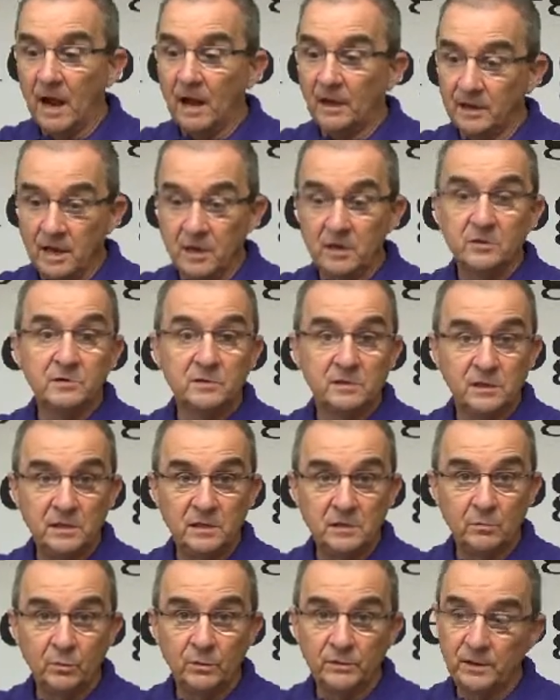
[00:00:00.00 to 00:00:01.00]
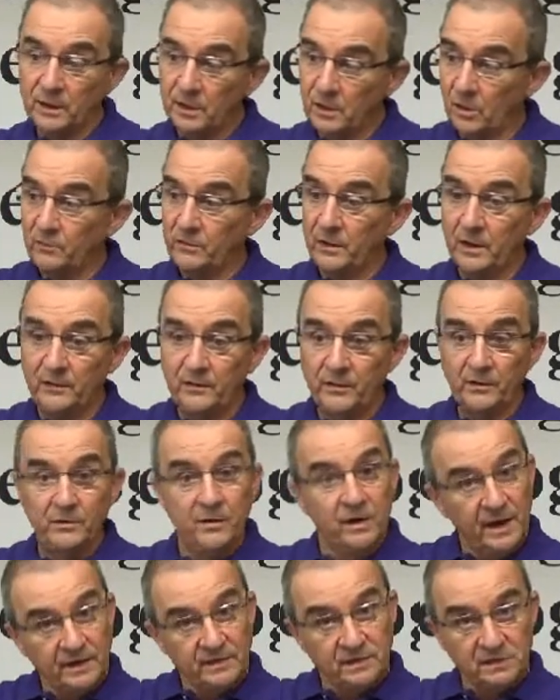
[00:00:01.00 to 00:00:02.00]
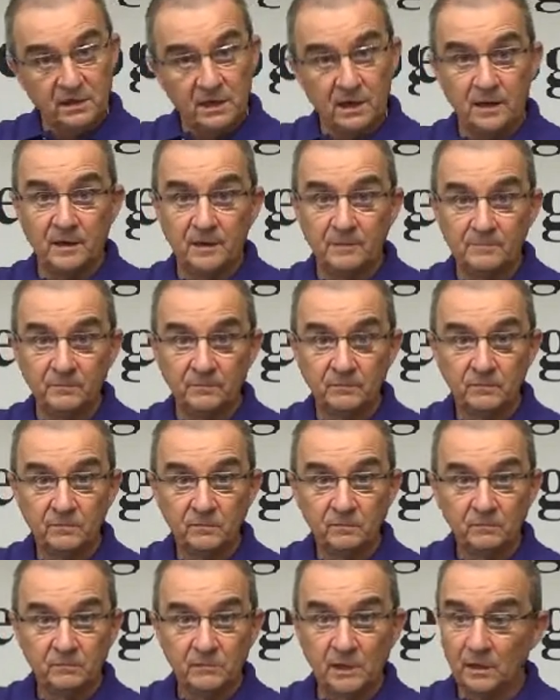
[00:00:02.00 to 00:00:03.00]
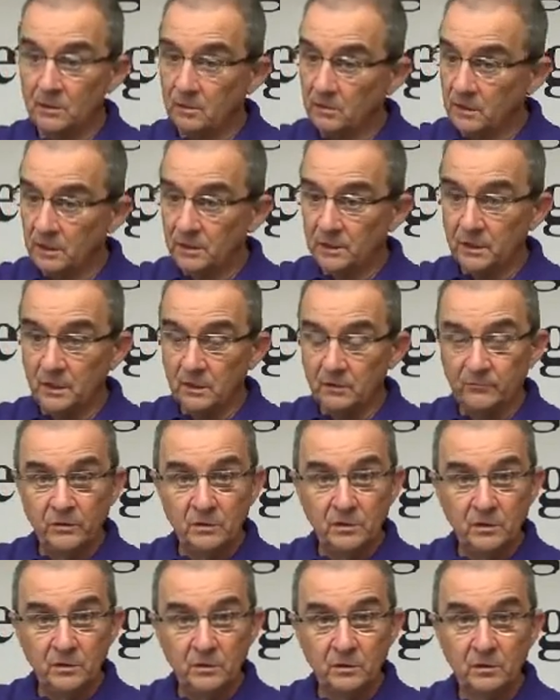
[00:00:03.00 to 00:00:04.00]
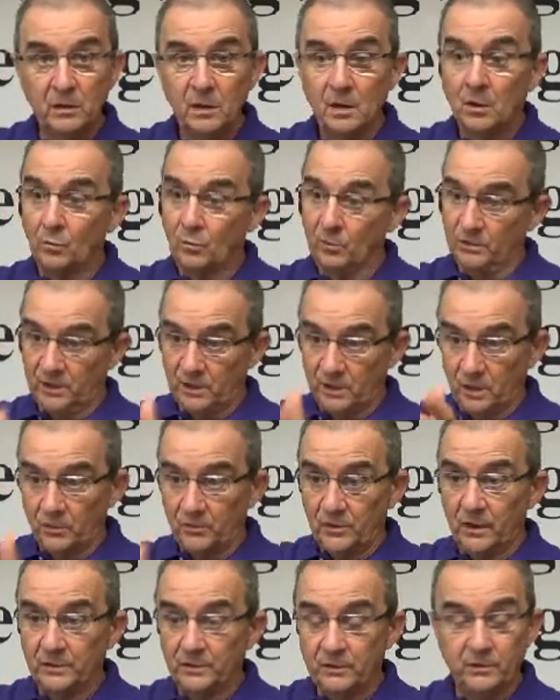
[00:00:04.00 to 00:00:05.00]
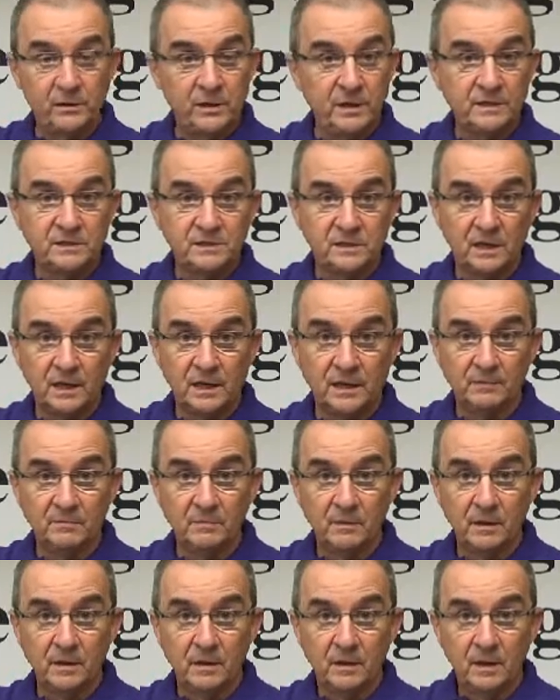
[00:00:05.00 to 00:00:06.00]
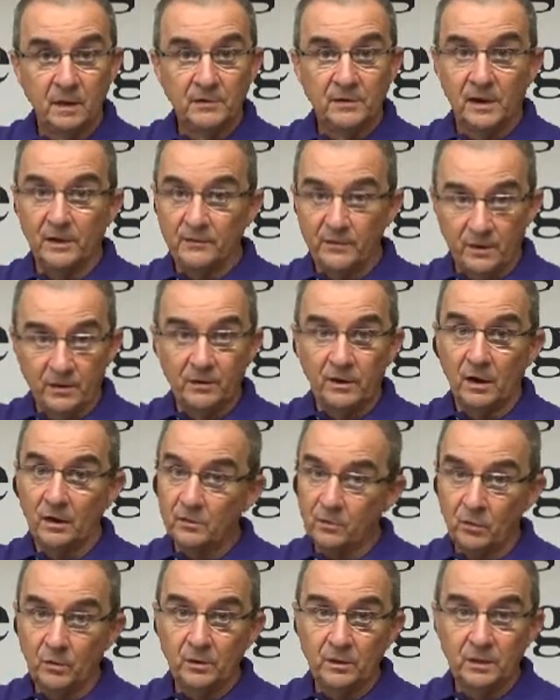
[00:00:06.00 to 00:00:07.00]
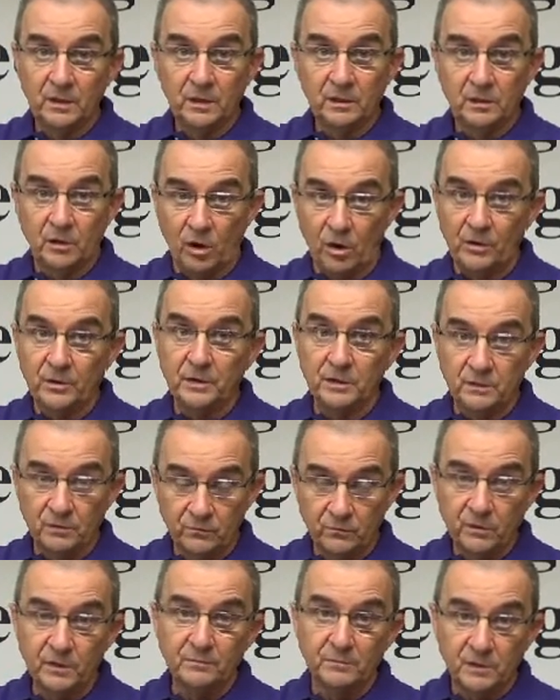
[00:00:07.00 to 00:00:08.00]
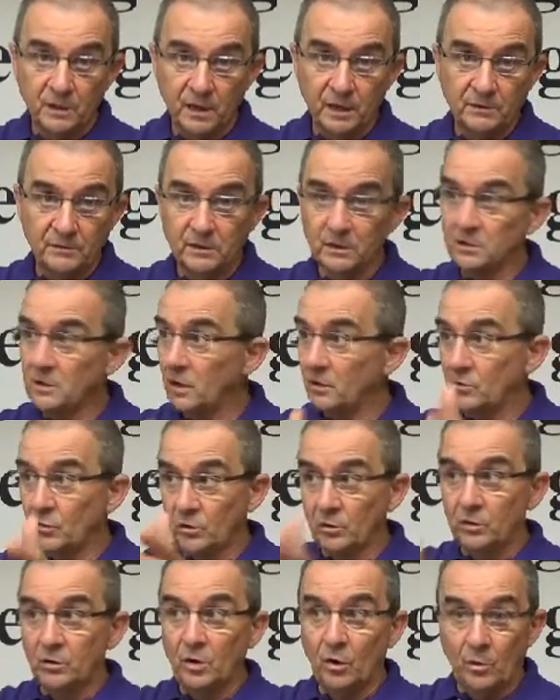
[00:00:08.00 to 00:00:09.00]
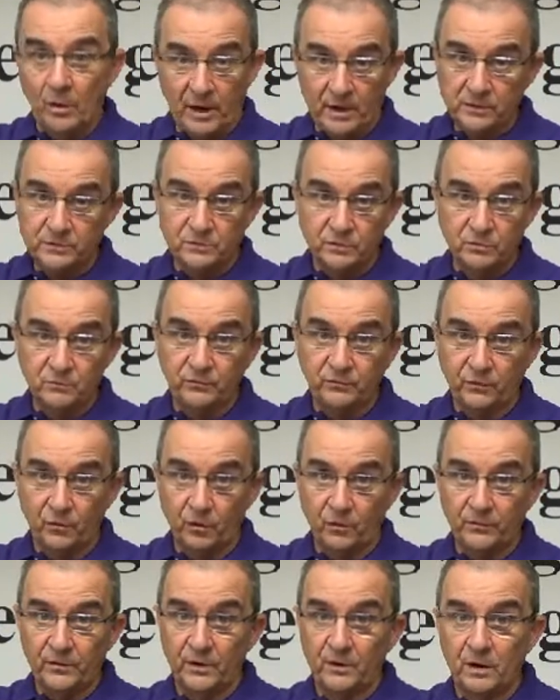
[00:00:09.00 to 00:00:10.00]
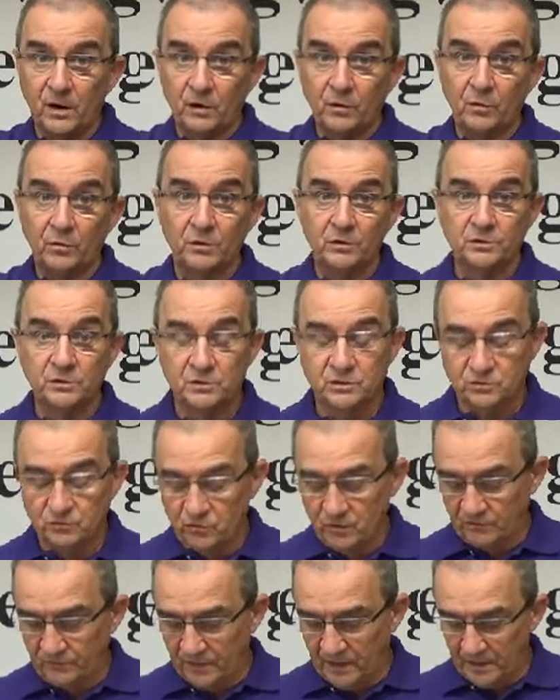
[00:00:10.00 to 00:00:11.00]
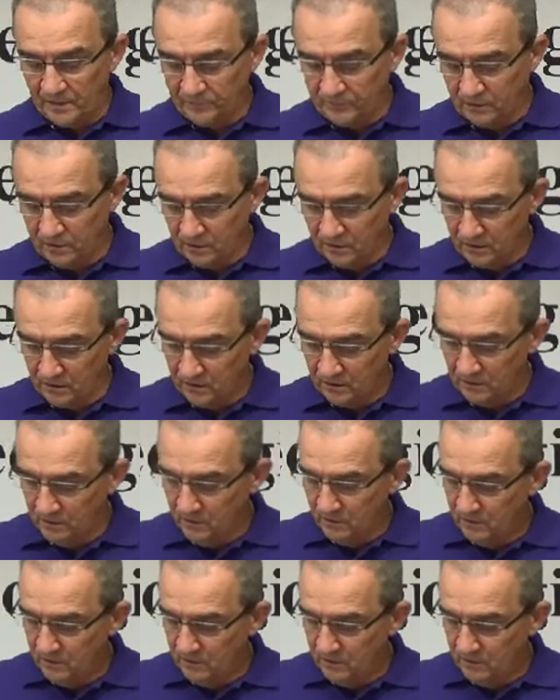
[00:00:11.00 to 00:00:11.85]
I guarantee you, when they go down there next time, they go down there every year. When they go down there next time, that they're not going to get caught in the riptide. They're not going to go out too far. They're not going to just drift out there.